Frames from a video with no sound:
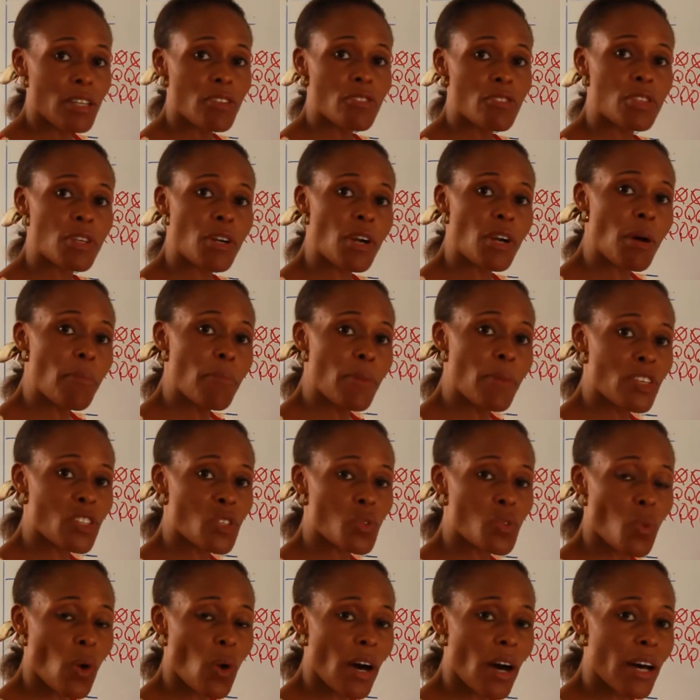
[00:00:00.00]
0
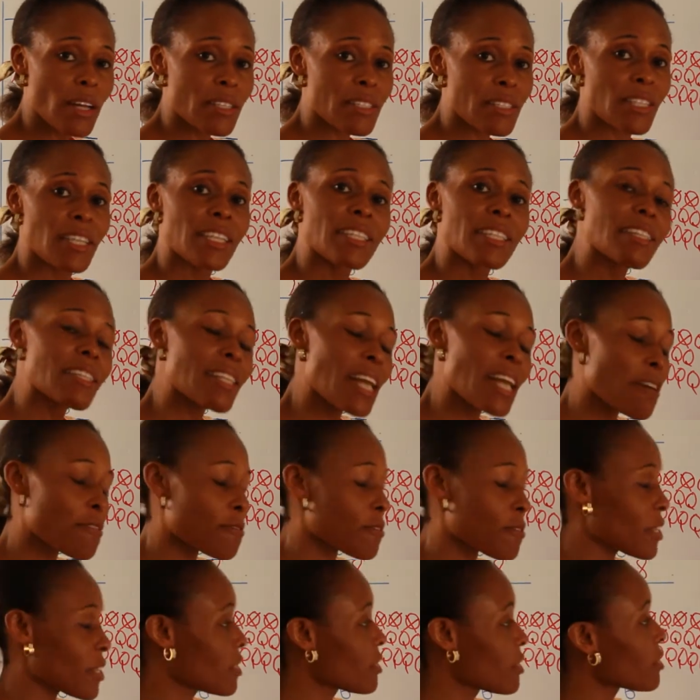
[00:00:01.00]
means what?
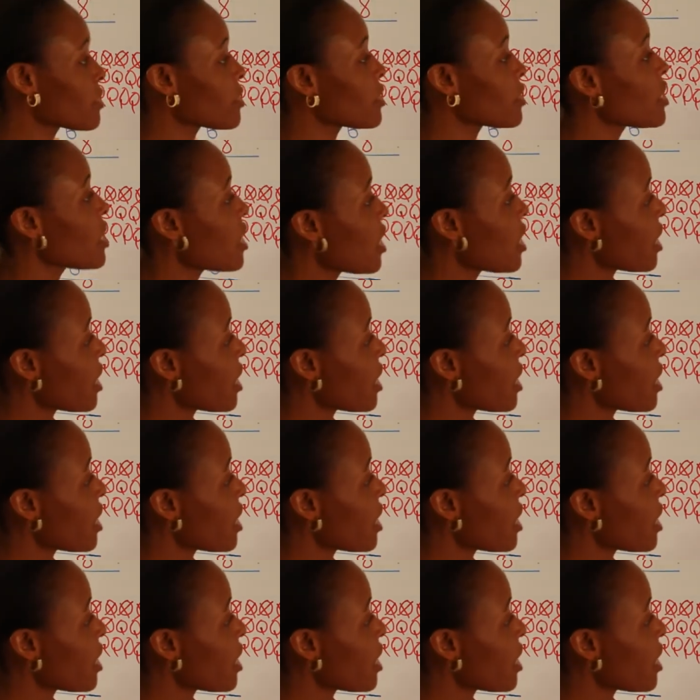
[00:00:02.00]
Nothing.